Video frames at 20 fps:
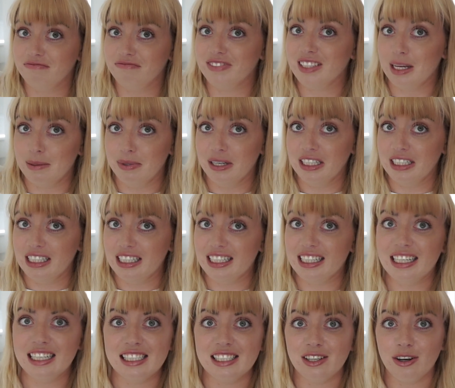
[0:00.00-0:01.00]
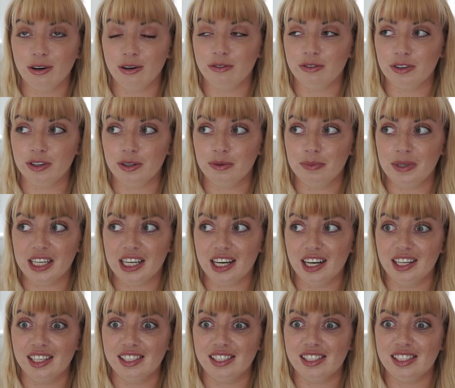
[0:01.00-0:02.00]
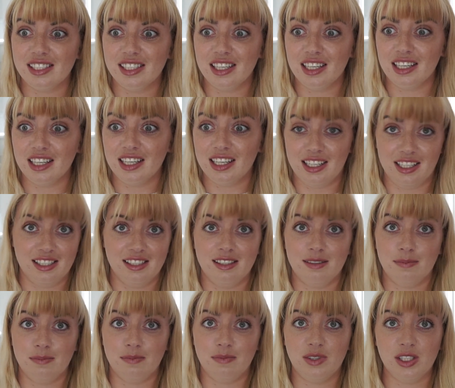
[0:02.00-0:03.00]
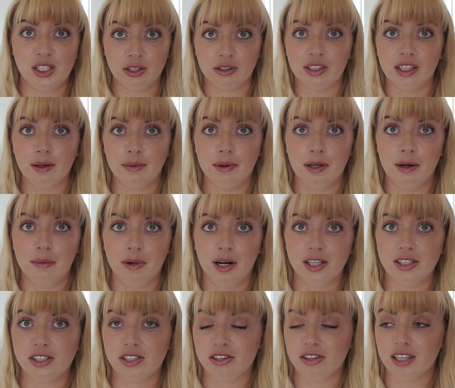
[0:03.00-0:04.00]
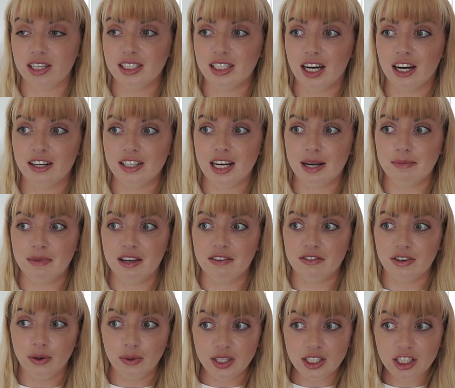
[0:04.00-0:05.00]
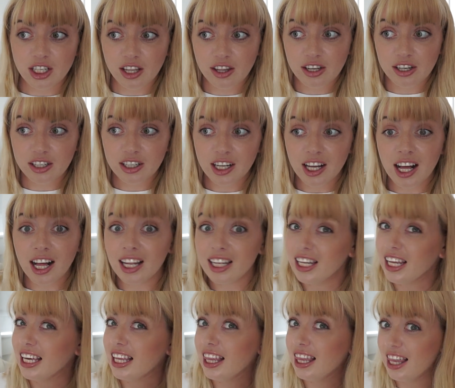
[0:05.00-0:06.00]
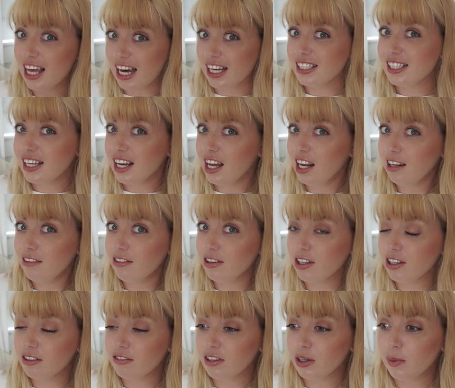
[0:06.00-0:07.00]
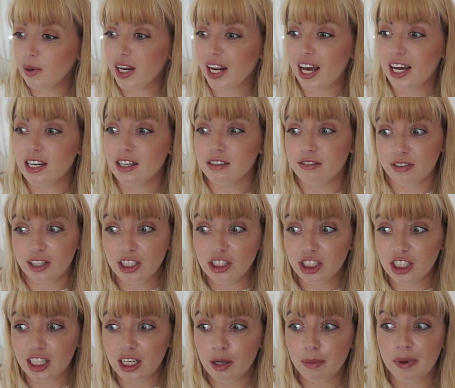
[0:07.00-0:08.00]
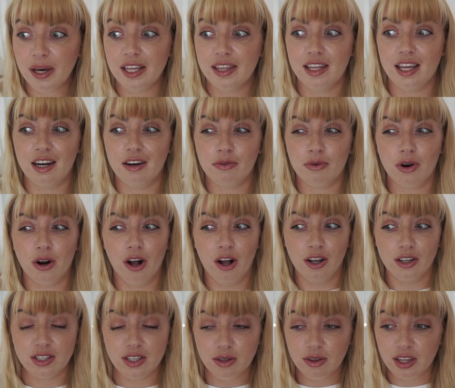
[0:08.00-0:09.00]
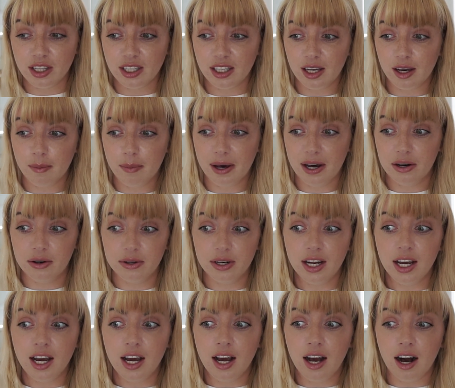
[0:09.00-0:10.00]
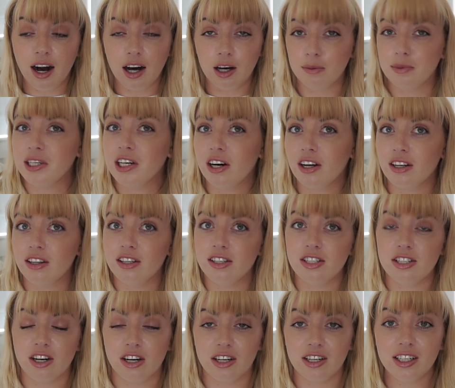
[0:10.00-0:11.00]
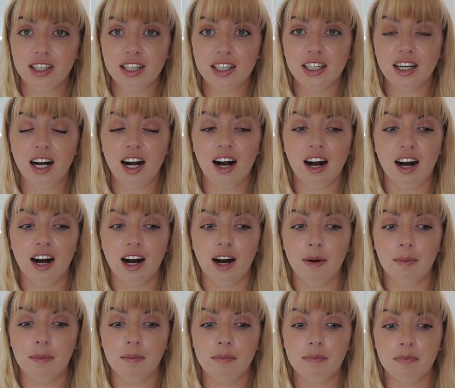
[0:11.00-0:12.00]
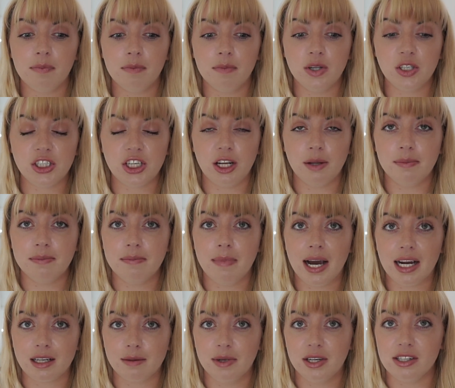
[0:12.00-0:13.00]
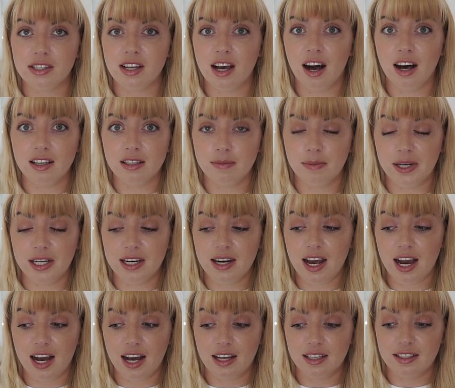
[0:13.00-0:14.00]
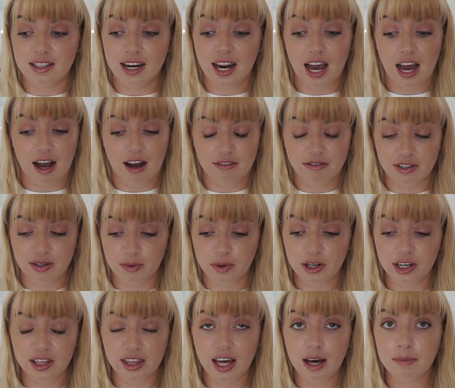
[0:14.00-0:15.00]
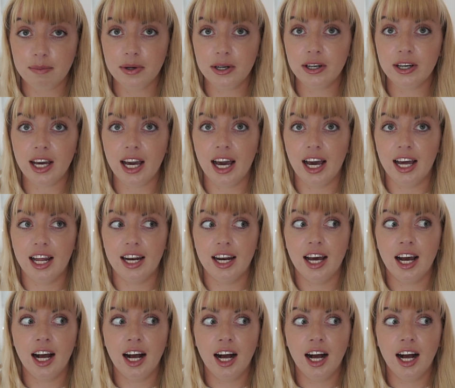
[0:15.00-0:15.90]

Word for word: Ted Bundy, is over because he's secretly been a monster the entire time they've known each other. Like that's kind of a horrific way to end a friendship. And then if we're also thinking about I'll Be Gone in the Dark, um, Michelle McNamara's husband has an afterword in that book, and